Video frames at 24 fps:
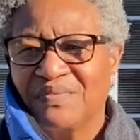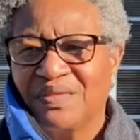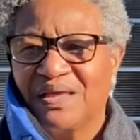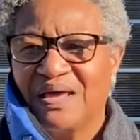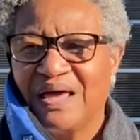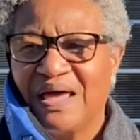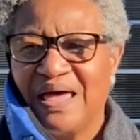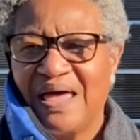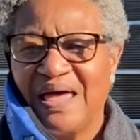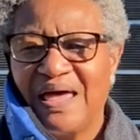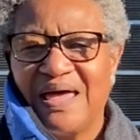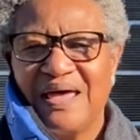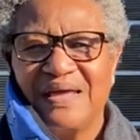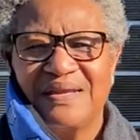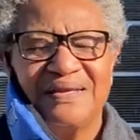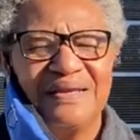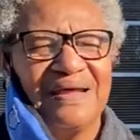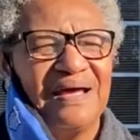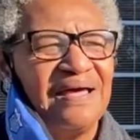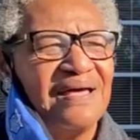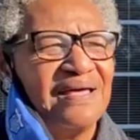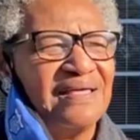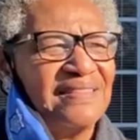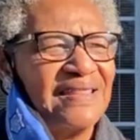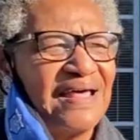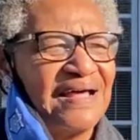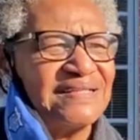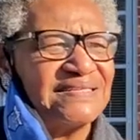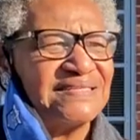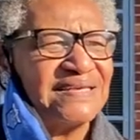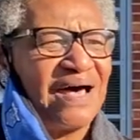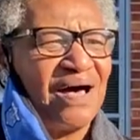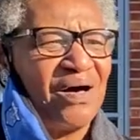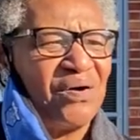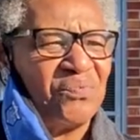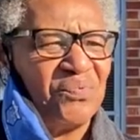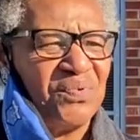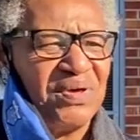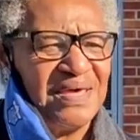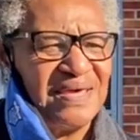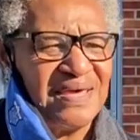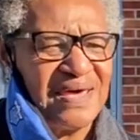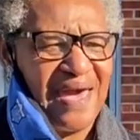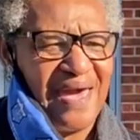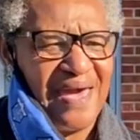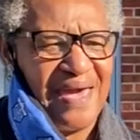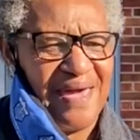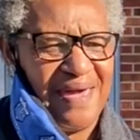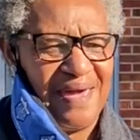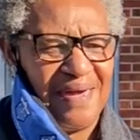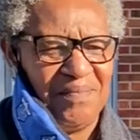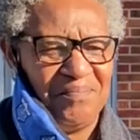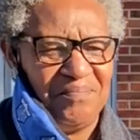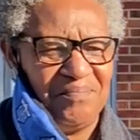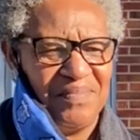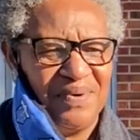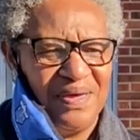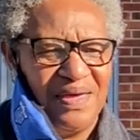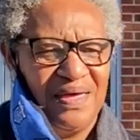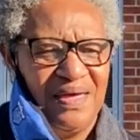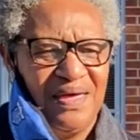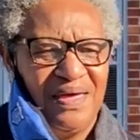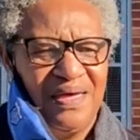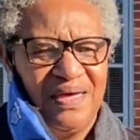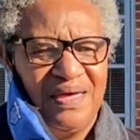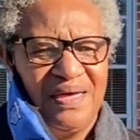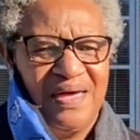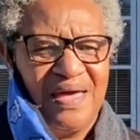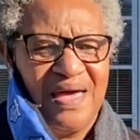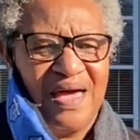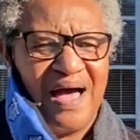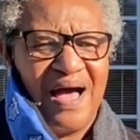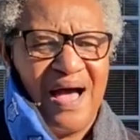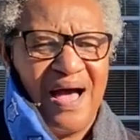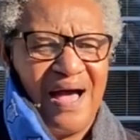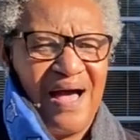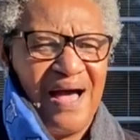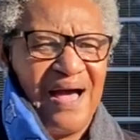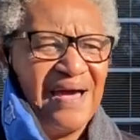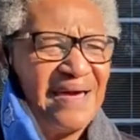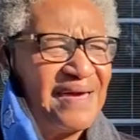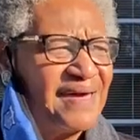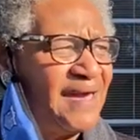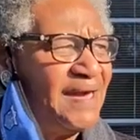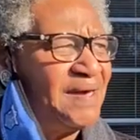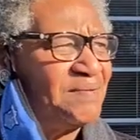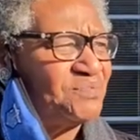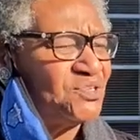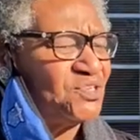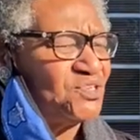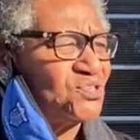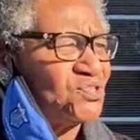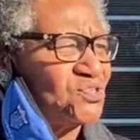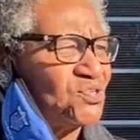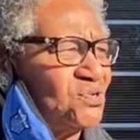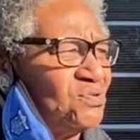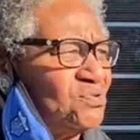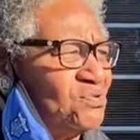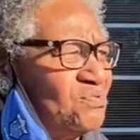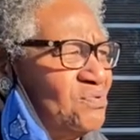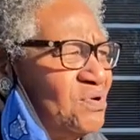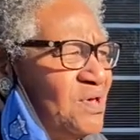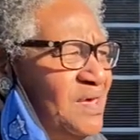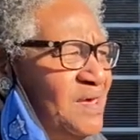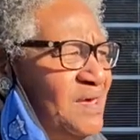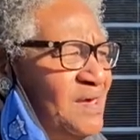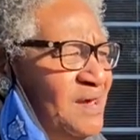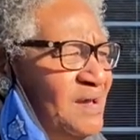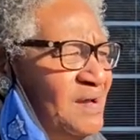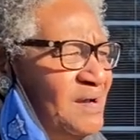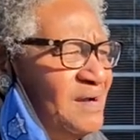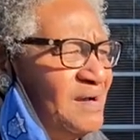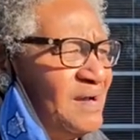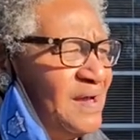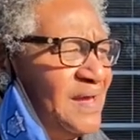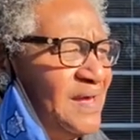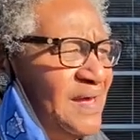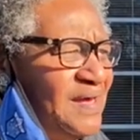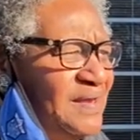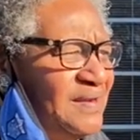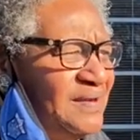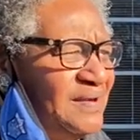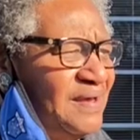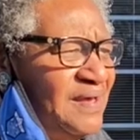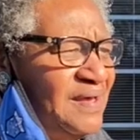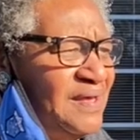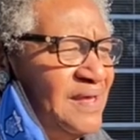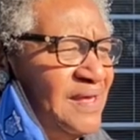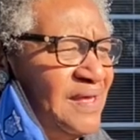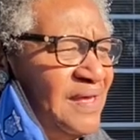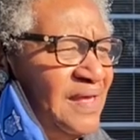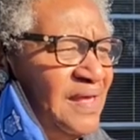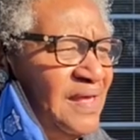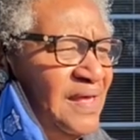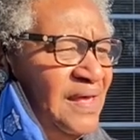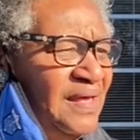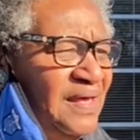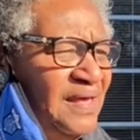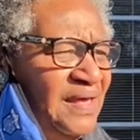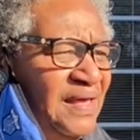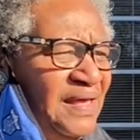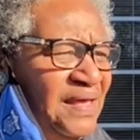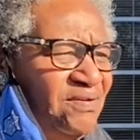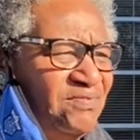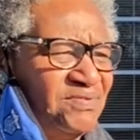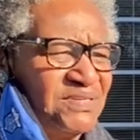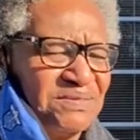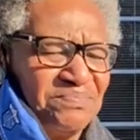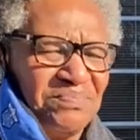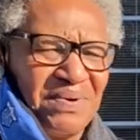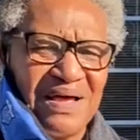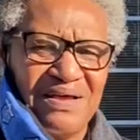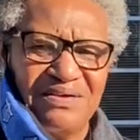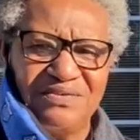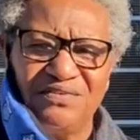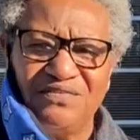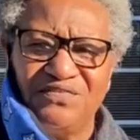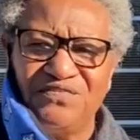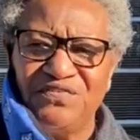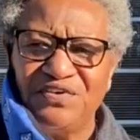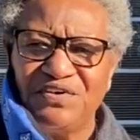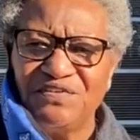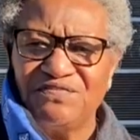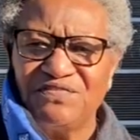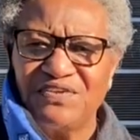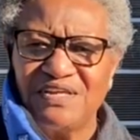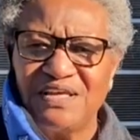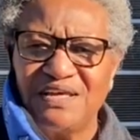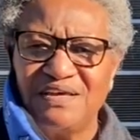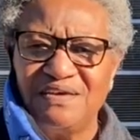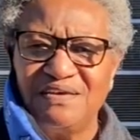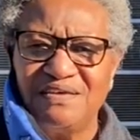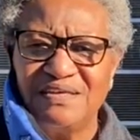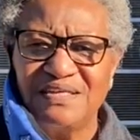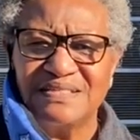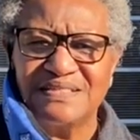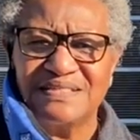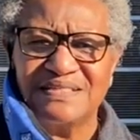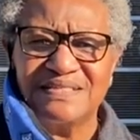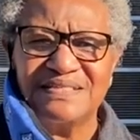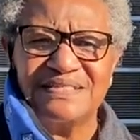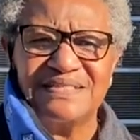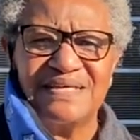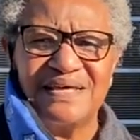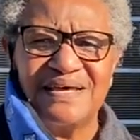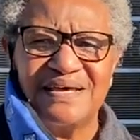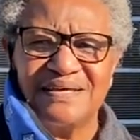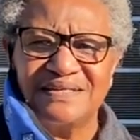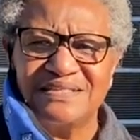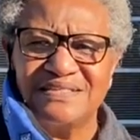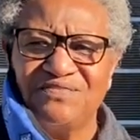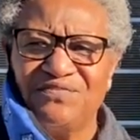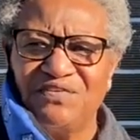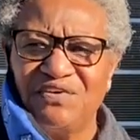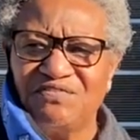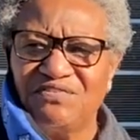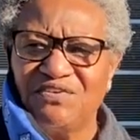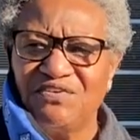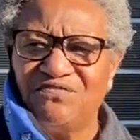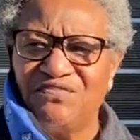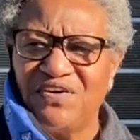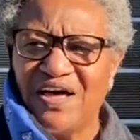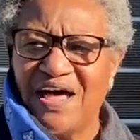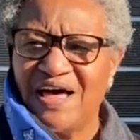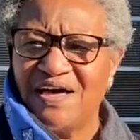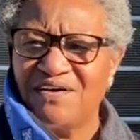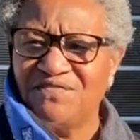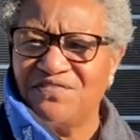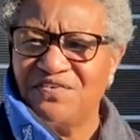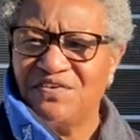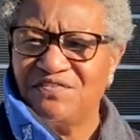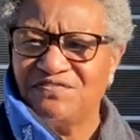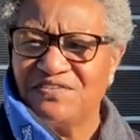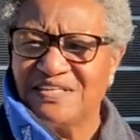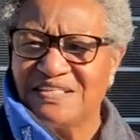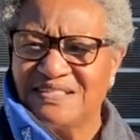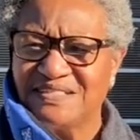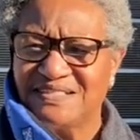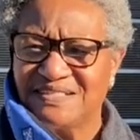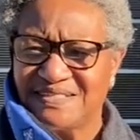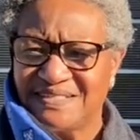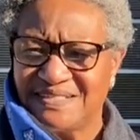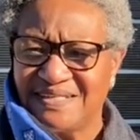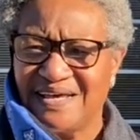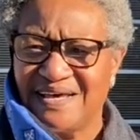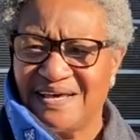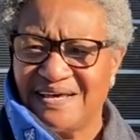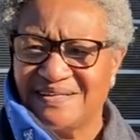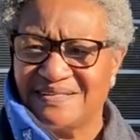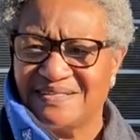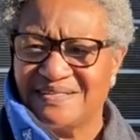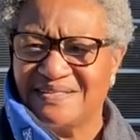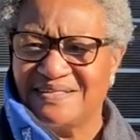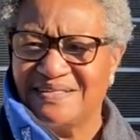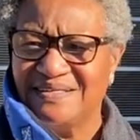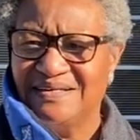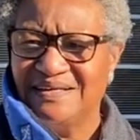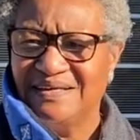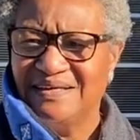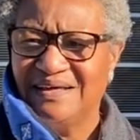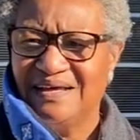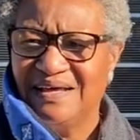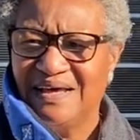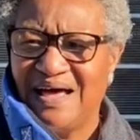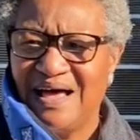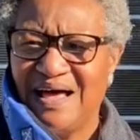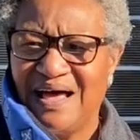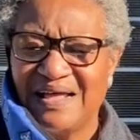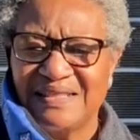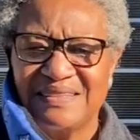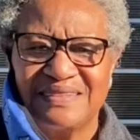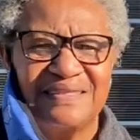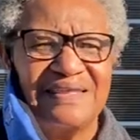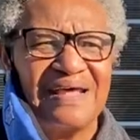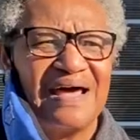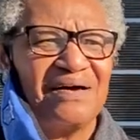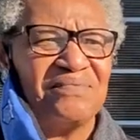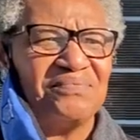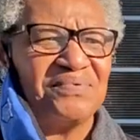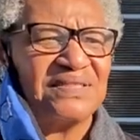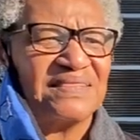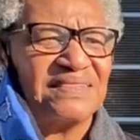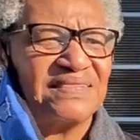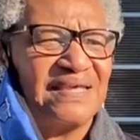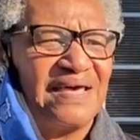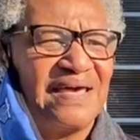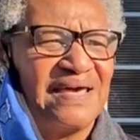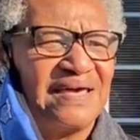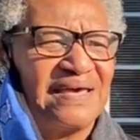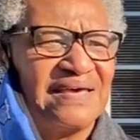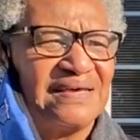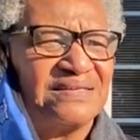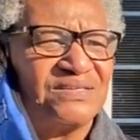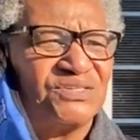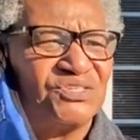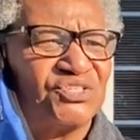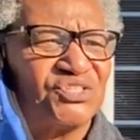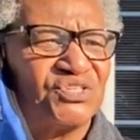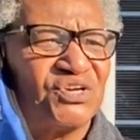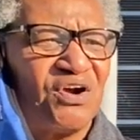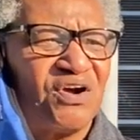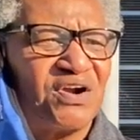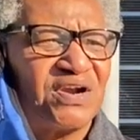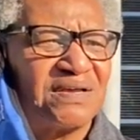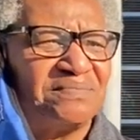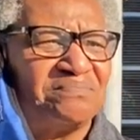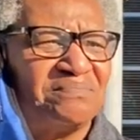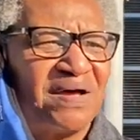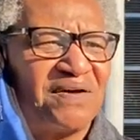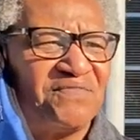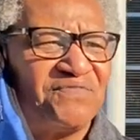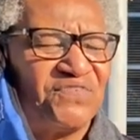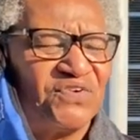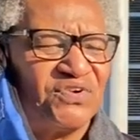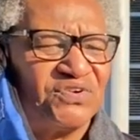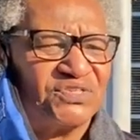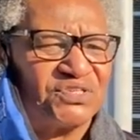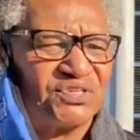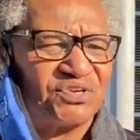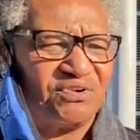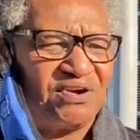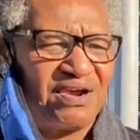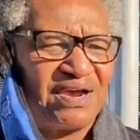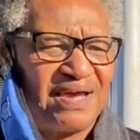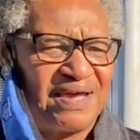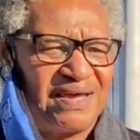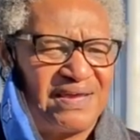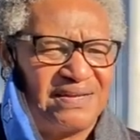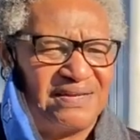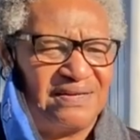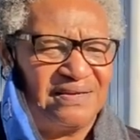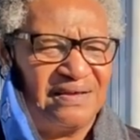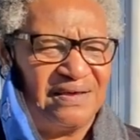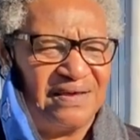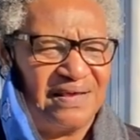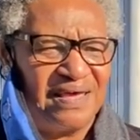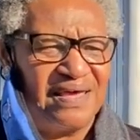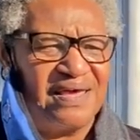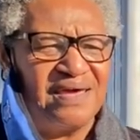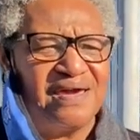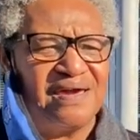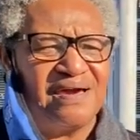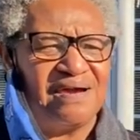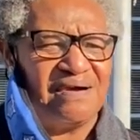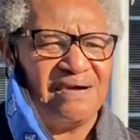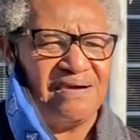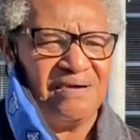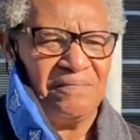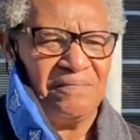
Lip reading: And that's how we came. I came to school here in, it was about 55, 56, I would think, and started my first grade here.